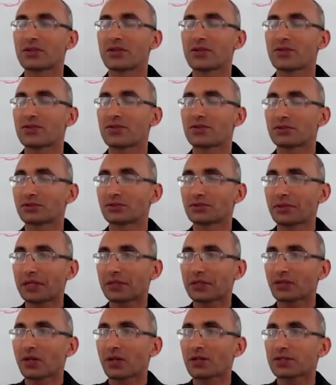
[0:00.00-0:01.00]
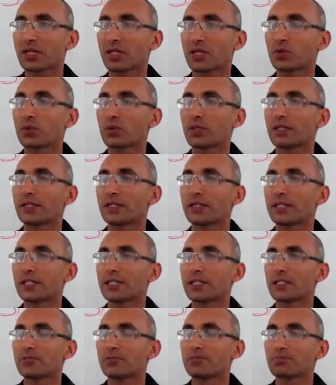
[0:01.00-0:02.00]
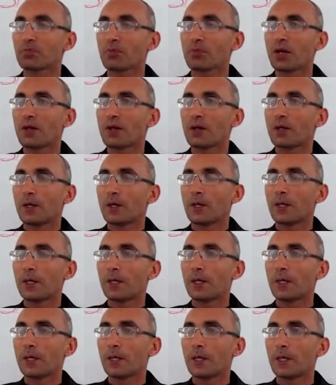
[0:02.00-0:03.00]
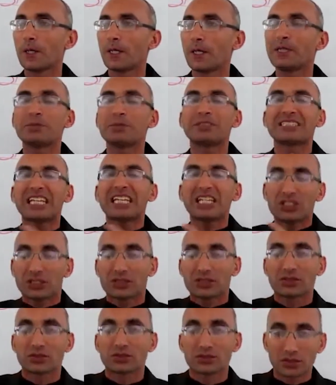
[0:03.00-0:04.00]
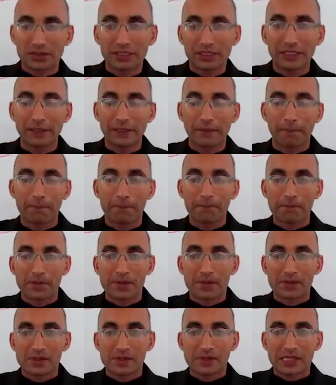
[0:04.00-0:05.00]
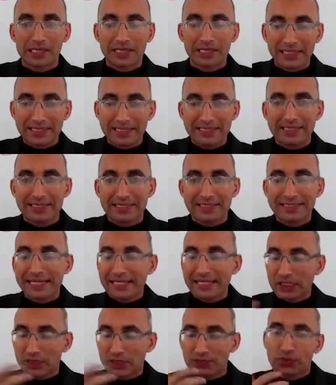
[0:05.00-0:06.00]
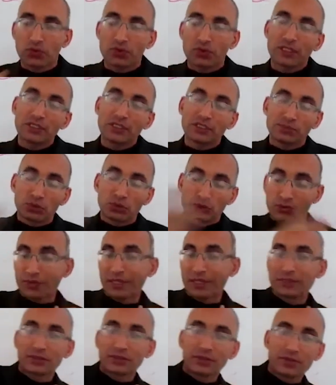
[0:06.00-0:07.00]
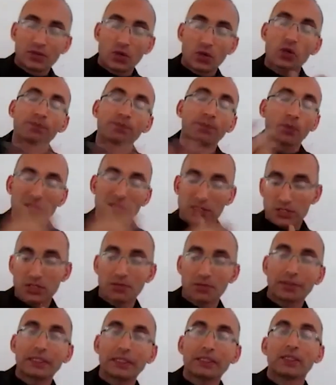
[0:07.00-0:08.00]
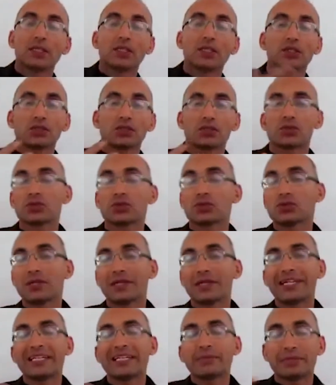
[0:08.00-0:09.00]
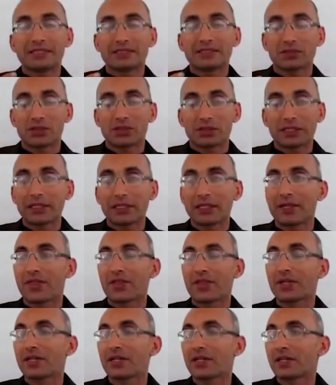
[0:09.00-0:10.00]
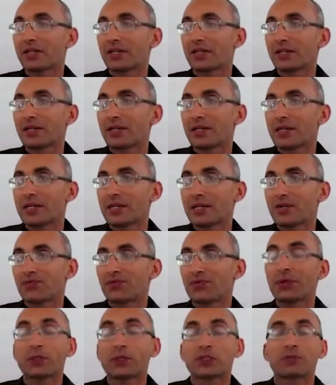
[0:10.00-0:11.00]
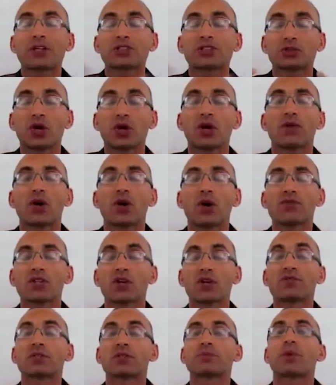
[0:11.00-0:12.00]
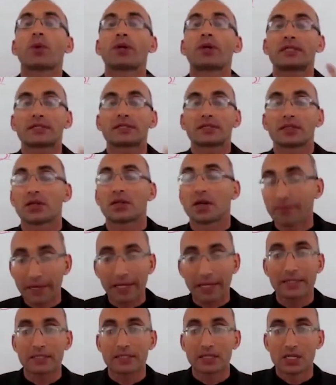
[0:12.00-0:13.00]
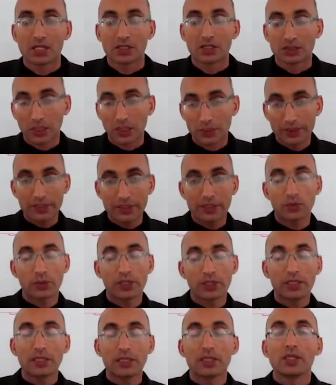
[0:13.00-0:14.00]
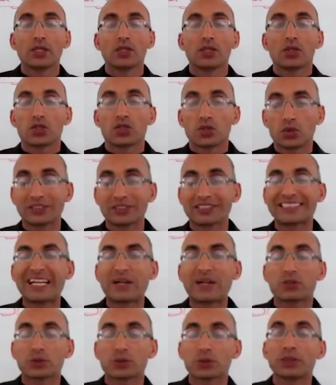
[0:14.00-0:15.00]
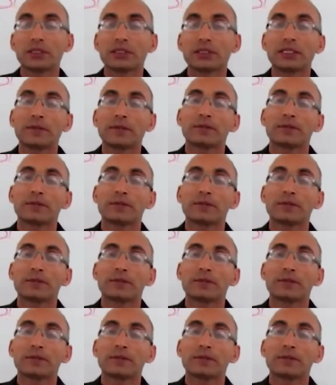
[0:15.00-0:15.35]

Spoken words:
strict also limitations, okay, that tend for these modern writers or poets, sorry, to limit, okay, the free expression of the poets. All right. So here we show the distinction between